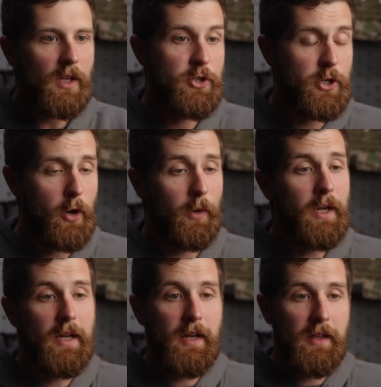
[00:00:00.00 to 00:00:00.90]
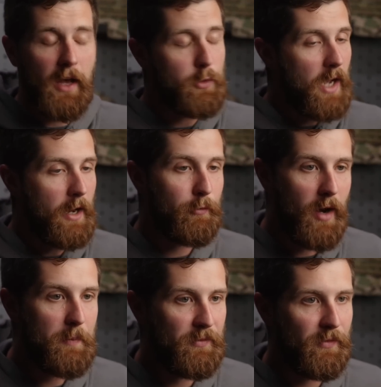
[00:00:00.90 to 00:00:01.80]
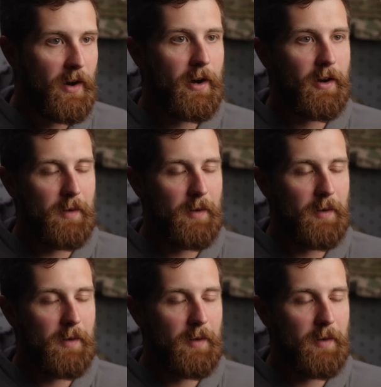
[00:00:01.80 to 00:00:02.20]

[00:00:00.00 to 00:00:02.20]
So that was kind of rapid fire.